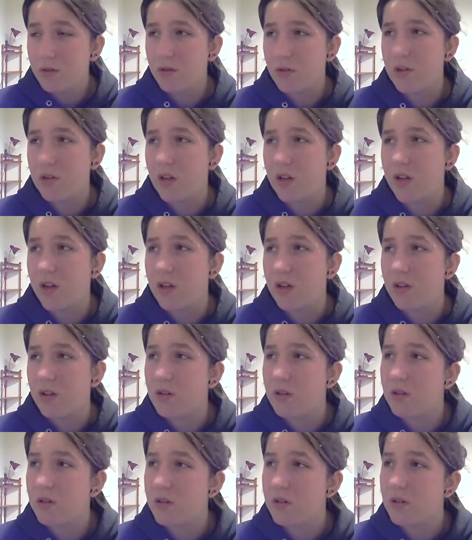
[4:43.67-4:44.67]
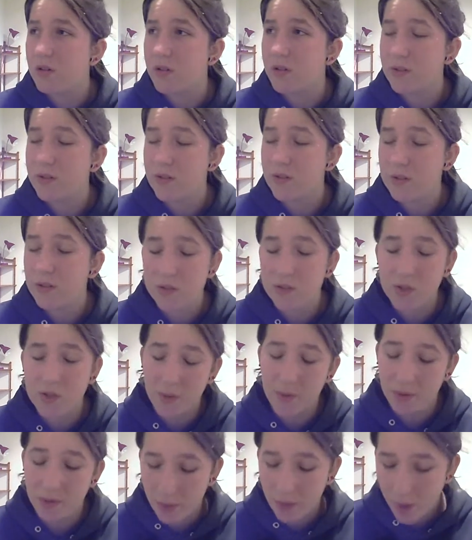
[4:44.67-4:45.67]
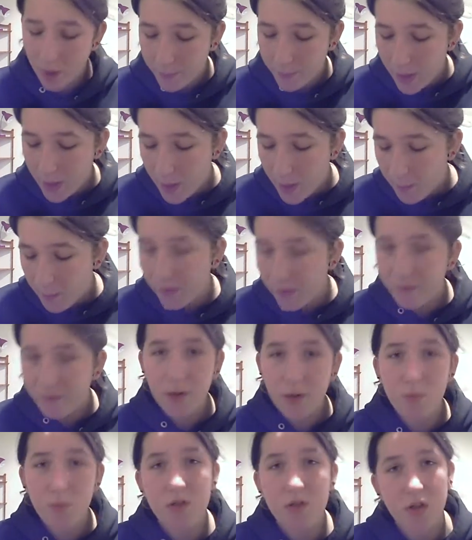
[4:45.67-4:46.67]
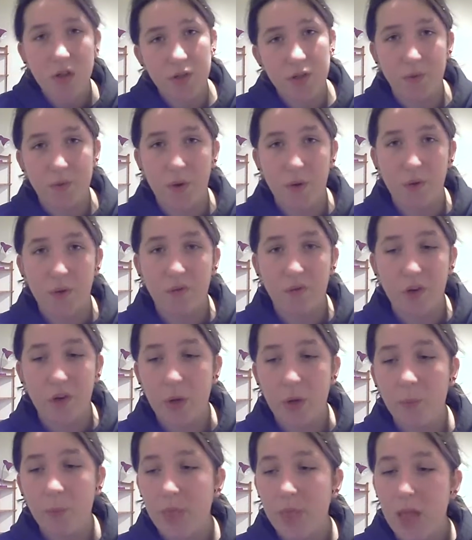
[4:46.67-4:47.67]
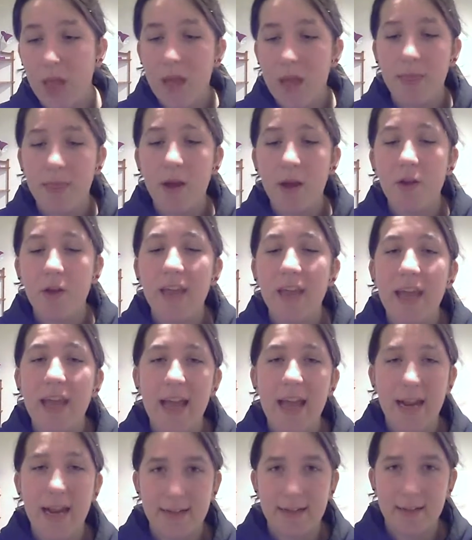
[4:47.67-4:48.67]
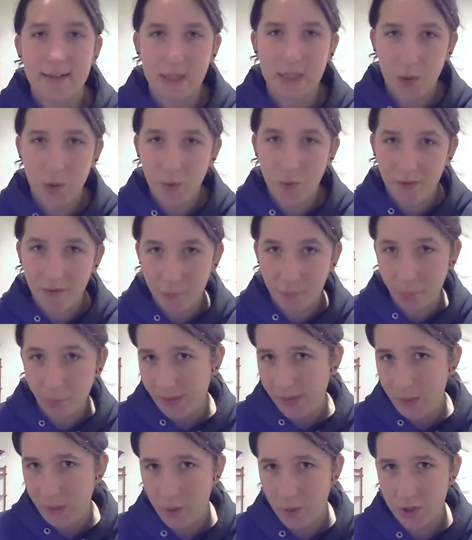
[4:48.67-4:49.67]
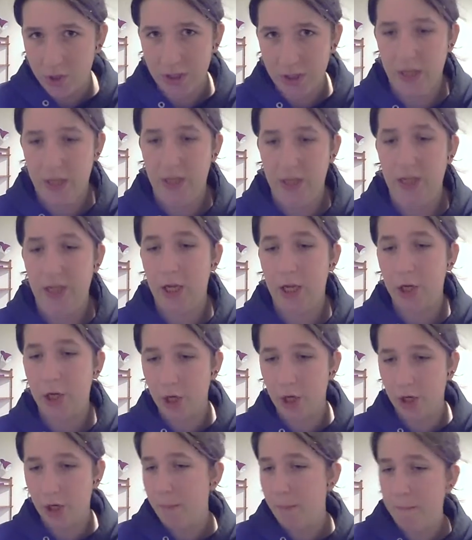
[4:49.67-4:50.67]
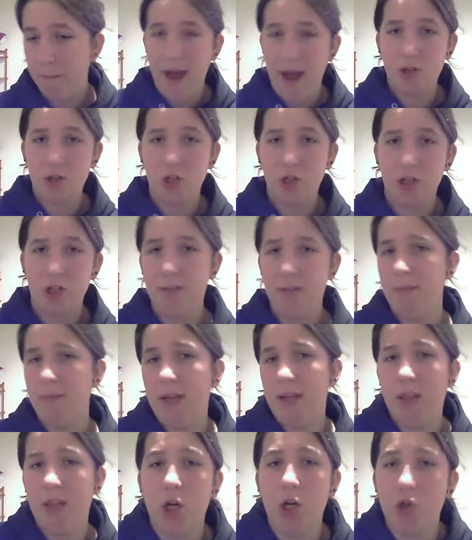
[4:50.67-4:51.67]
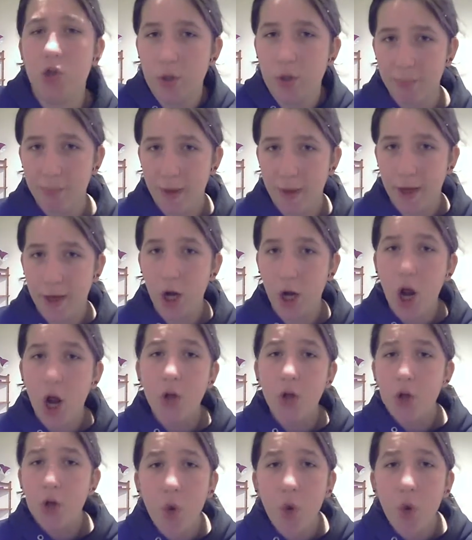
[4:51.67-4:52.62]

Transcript: Oh God, that's a disturbing thought. But if anyone does vote for you, they're the idiots that you have brainwashed into thinking you're going to magically make the country better.